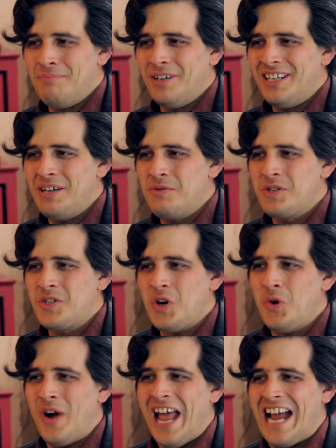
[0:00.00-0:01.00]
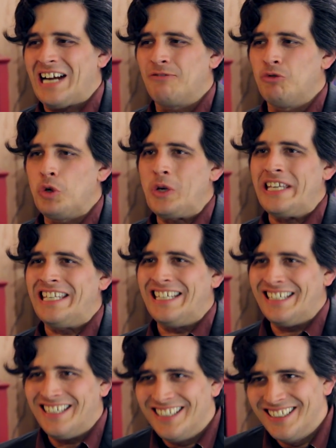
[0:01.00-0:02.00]
but it was so
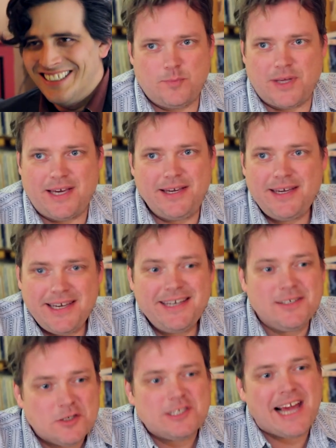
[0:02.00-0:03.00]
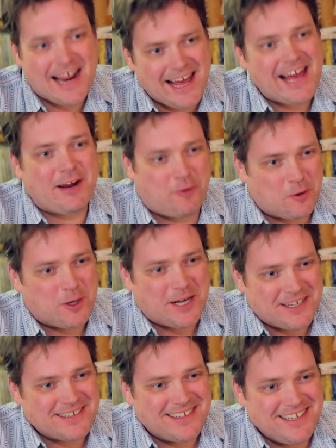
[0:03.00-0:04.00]
Aykroyd-y. He is Dan Aykroyd.
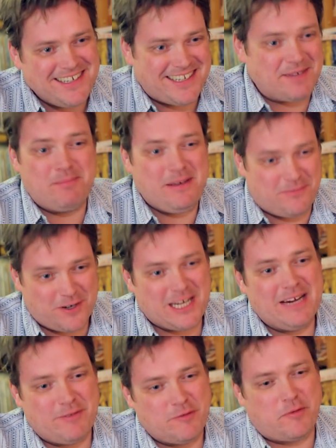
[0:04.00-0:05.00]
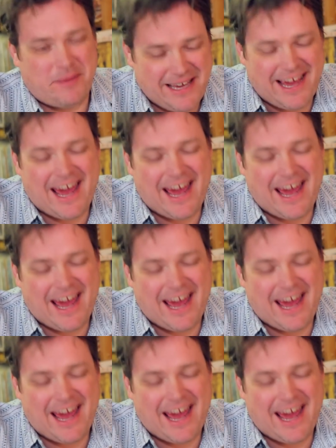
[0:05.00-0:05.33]
He can be forgiven for being